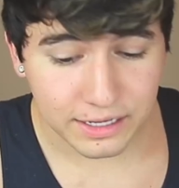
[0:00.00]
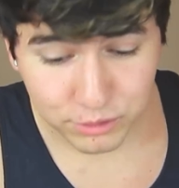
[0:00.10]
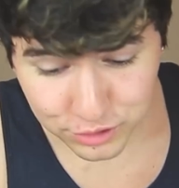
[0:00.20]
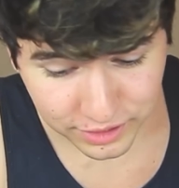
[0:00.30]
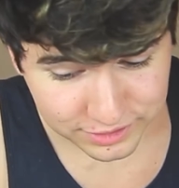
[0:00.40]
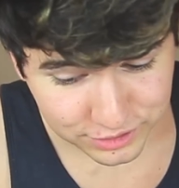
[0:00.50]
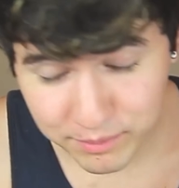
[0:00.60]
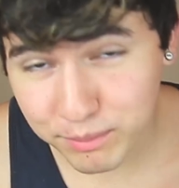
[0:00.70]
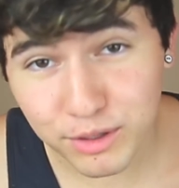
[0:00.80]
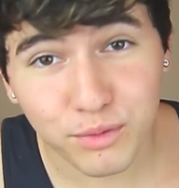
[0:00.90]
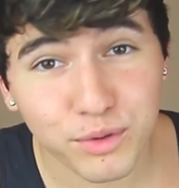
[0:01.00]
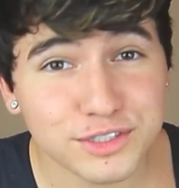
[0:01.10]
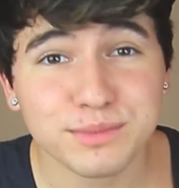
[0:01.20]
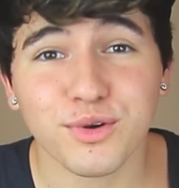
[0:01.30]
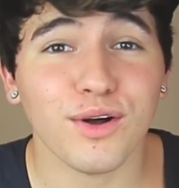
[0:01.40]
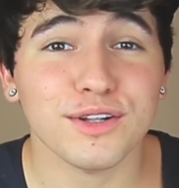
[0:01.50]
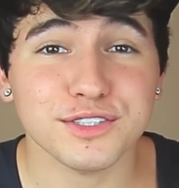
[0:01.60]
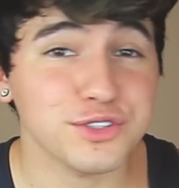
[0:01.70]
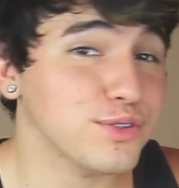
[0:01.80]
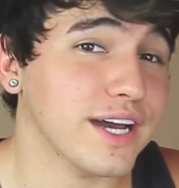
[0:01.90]
And I want you guys to comment below, what are some
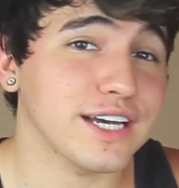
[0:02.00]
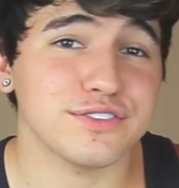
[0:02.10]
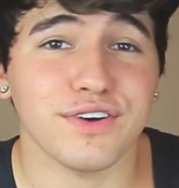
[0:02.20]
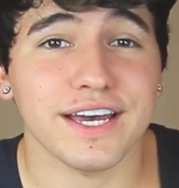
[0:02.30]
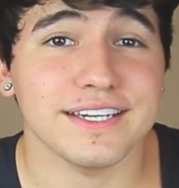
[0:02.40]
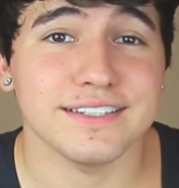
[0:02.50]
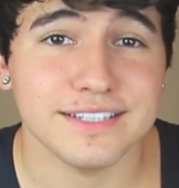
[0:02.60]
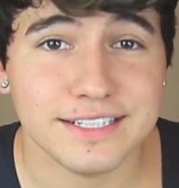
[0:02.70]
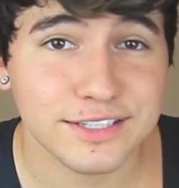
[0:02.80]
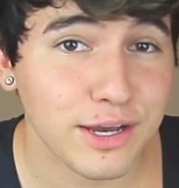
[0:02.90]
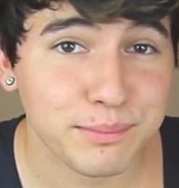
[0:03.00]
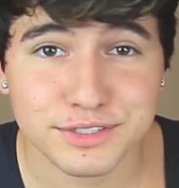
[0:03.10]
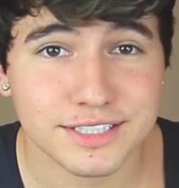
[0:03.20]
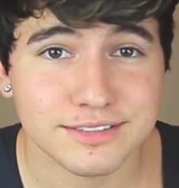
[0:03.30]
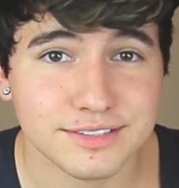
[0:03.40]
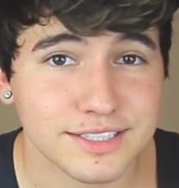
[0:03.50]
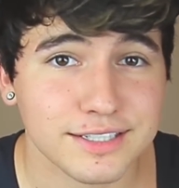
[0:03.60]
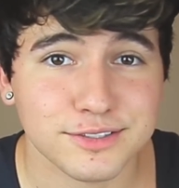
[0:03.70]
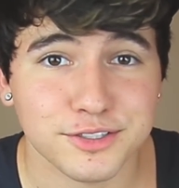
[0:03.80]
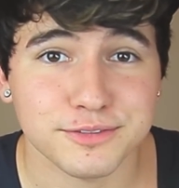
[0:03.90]
qualities you guys find in the opposite
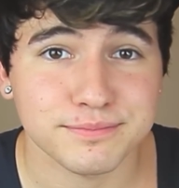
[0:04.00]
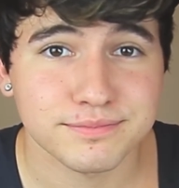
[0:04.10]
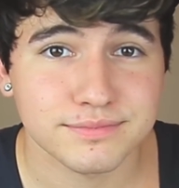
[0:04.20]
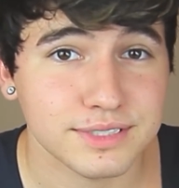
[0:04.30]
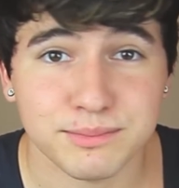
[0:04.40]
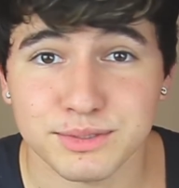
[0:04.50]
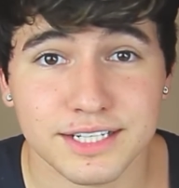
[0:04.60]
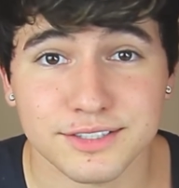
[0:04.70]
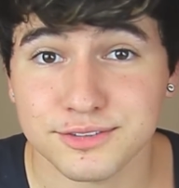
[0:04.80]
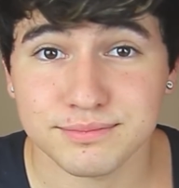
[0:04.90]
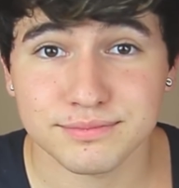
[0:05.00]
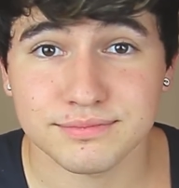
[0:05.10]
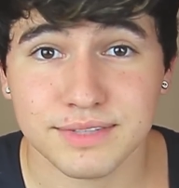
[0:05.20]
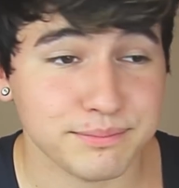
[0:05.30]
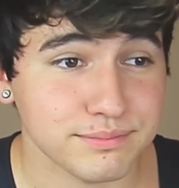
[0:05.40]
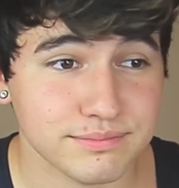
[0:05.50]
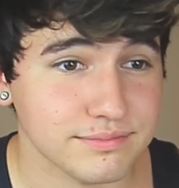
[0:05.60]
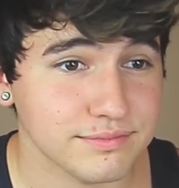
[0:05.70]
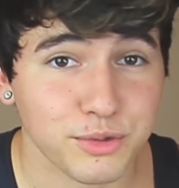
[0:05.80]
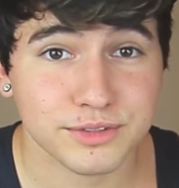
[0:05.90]
sex, or same sex?
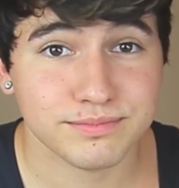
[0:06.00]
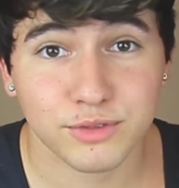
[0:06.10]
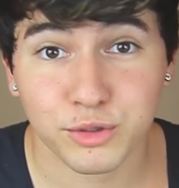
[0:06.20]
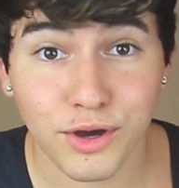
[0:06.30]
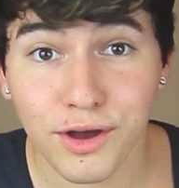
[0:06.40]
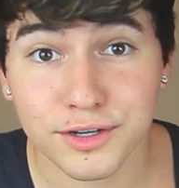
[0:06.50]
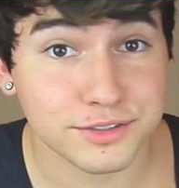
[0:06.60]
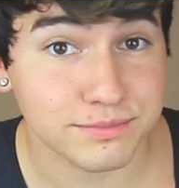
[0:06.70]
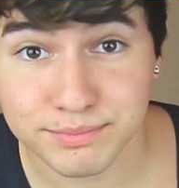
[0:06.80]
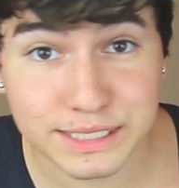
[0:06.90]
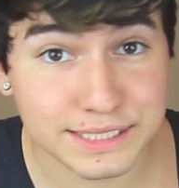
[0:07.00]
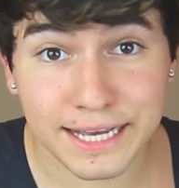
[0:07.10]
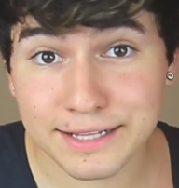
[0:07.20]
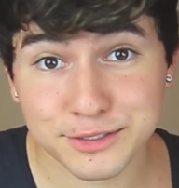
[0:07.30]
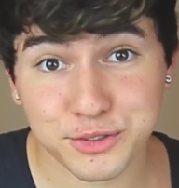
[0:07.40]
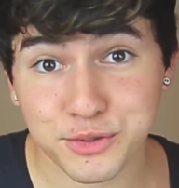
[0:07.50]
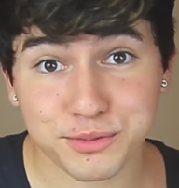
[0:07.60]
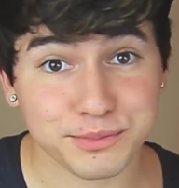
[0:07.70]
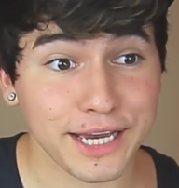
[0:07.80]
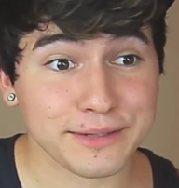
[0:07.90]
Or dogs. Bestiality's
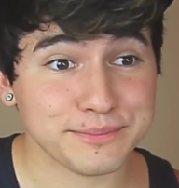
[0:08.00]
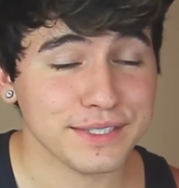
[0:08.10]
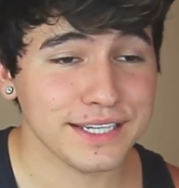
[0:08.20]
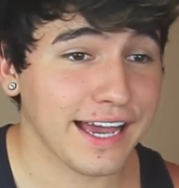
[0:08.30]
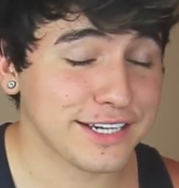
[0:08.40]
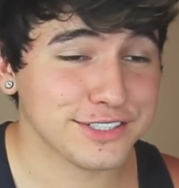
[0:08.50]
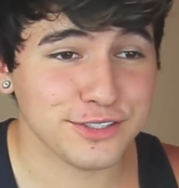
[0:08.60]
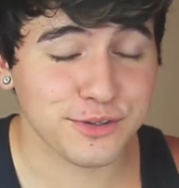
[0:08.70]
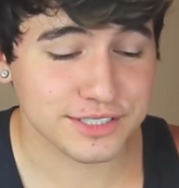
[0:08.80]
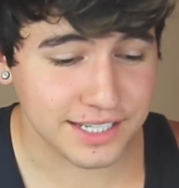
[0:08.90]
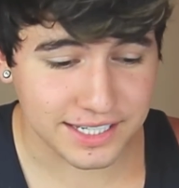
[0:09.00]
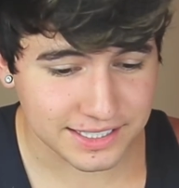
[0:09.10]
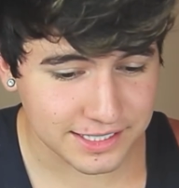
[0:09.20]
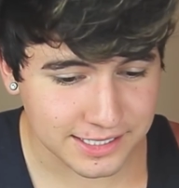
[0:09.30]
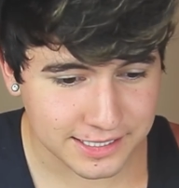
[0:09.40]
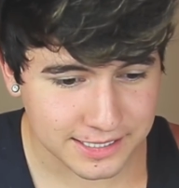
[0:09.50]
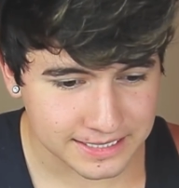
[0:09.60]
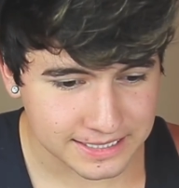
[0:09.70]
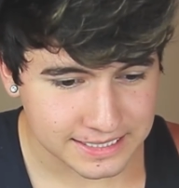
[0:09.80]
cool, yeah. Actually, no, it's not.